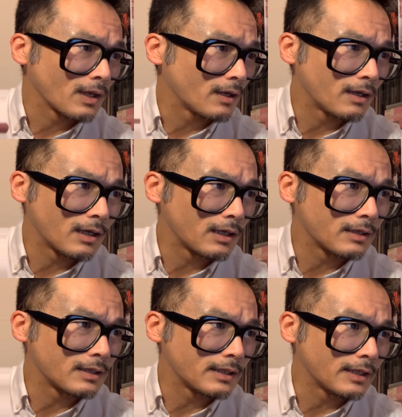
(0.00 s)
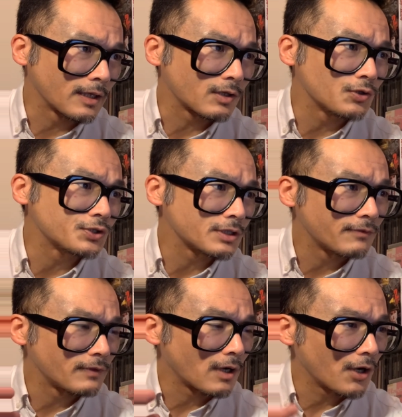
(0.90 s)
an inclusion
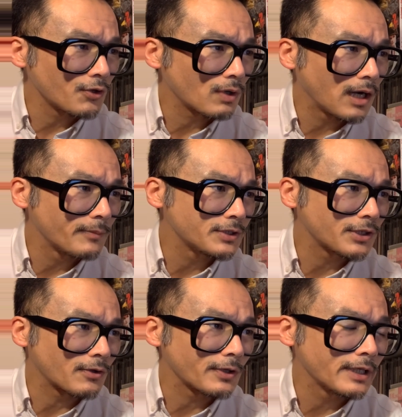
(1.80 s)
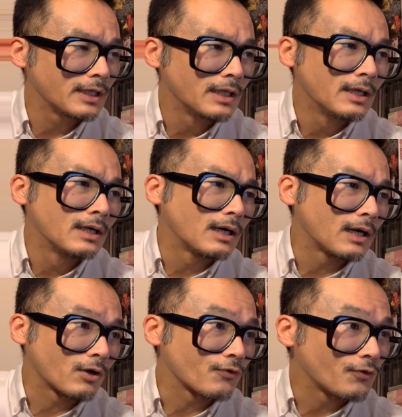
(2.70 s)
of an audio commentary
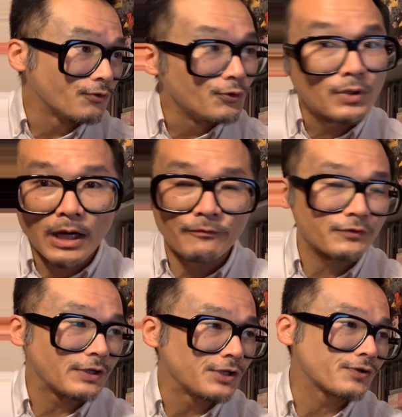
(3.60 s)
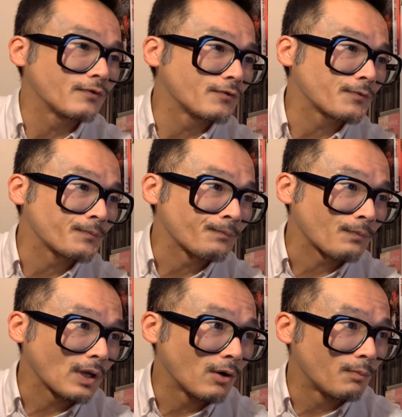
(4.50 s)
and also new conversations
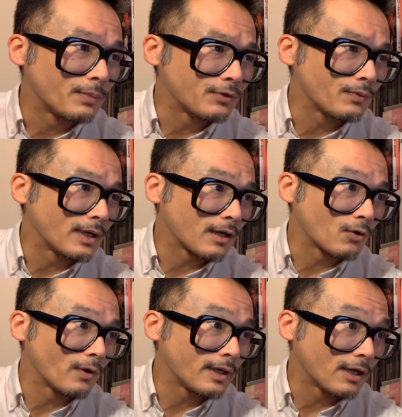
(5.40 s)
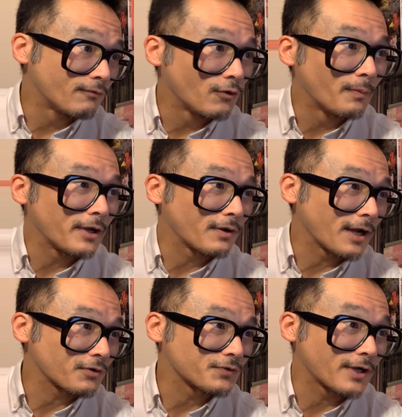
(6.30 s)
between Agoyan and filmmaker and
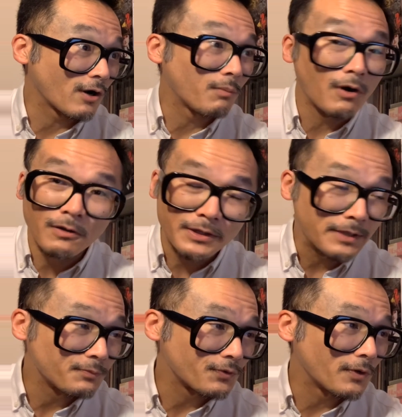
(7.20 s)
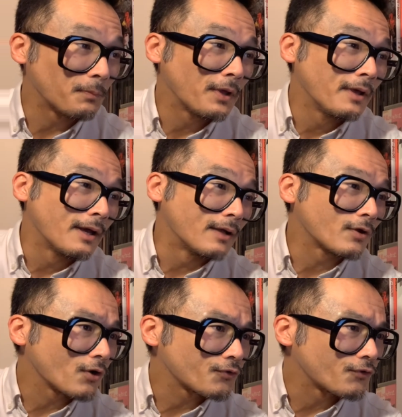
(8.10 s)
actor Sarah Pauly. So, and
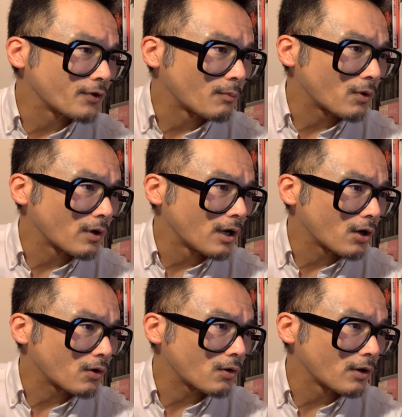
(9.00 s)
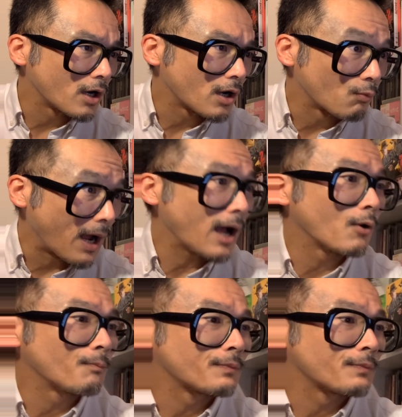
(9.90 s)
then also some other